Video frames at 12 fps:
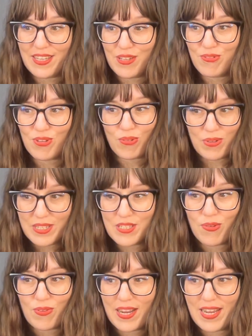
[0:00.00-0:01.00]
You don't need
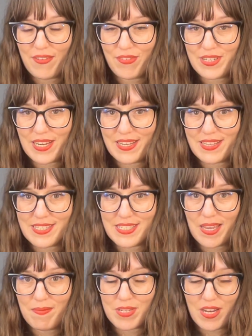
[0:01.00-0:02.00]
to write every day at the
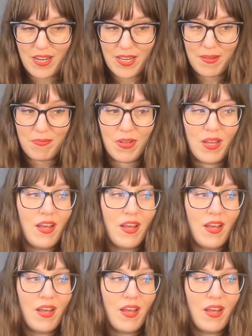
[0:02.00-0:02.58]
same time.